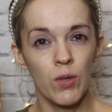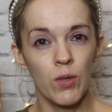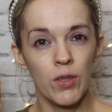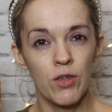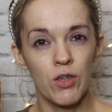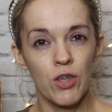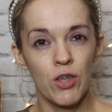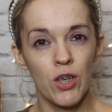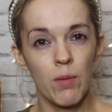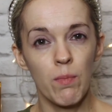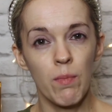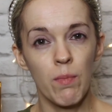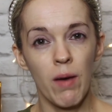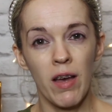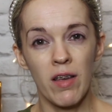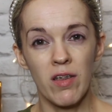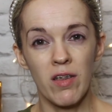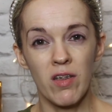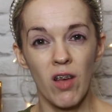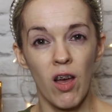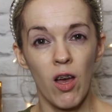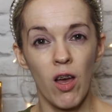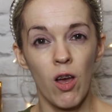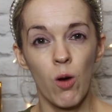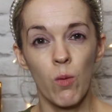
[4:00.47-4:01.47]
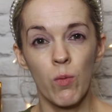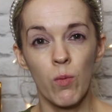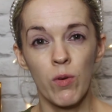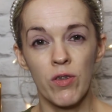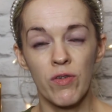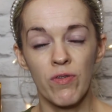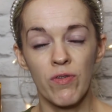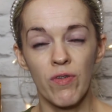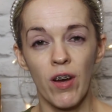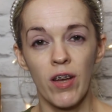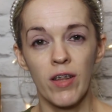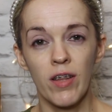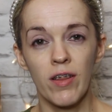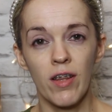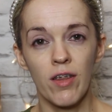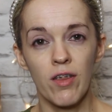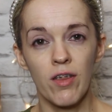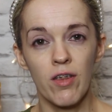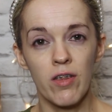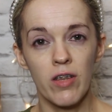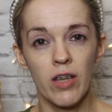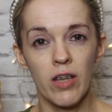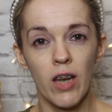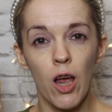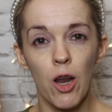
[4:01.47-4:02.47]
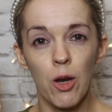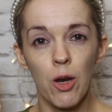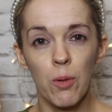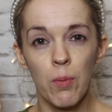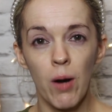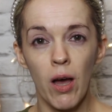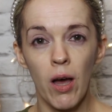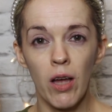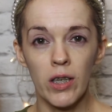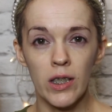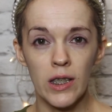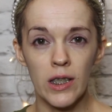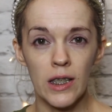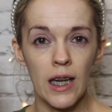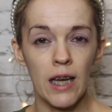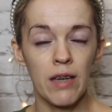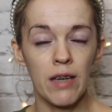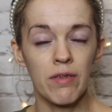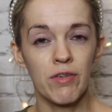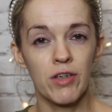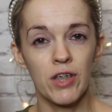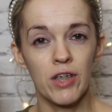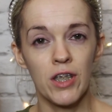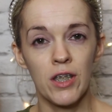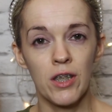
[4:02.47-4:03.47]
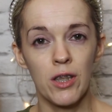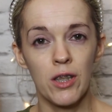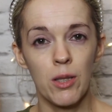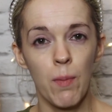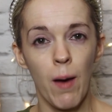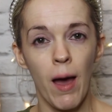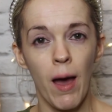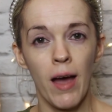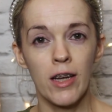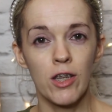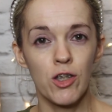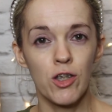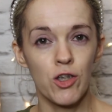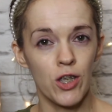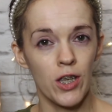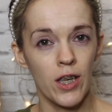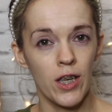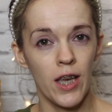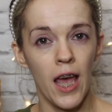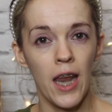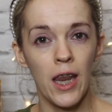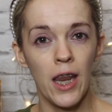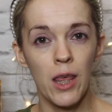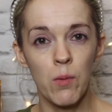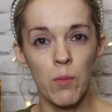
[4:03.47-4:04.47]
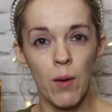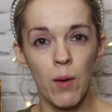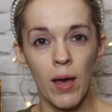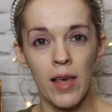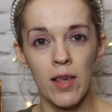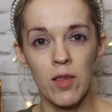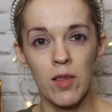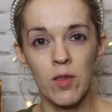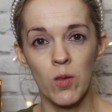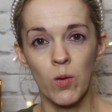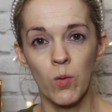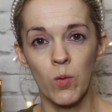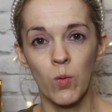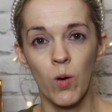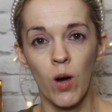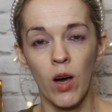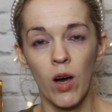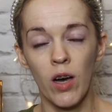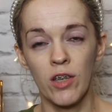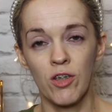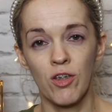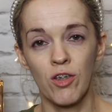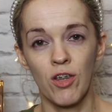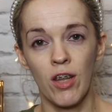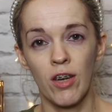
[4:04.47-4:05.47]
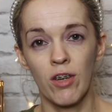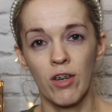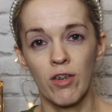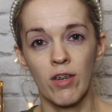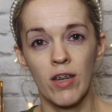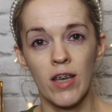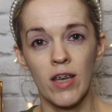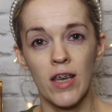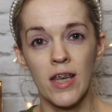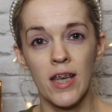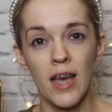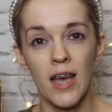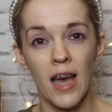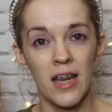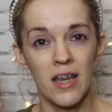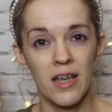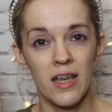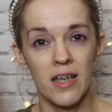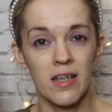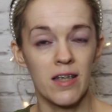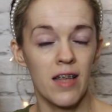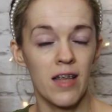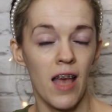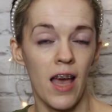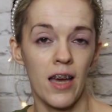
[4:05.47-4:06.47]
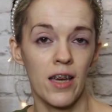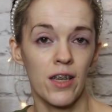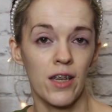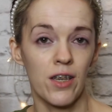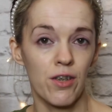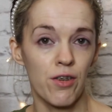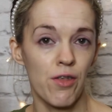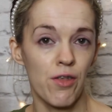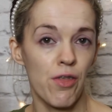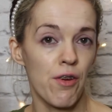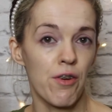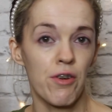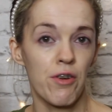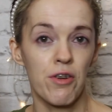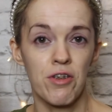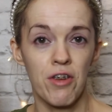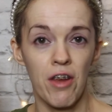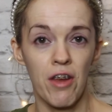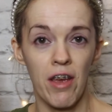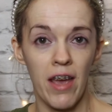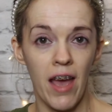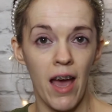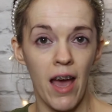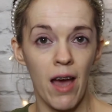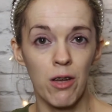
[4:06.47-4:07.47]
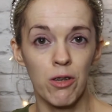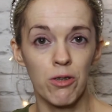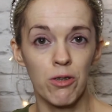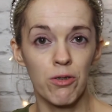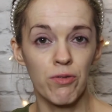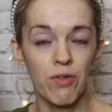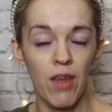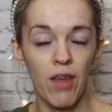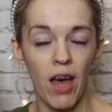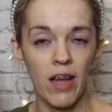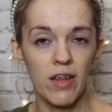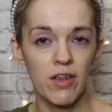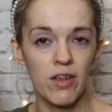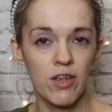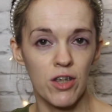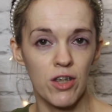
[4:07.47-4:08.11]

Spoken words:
with sheet masks, I always find that there's a lot of product left in the packaging anyway, so I generally get a second or third day out of that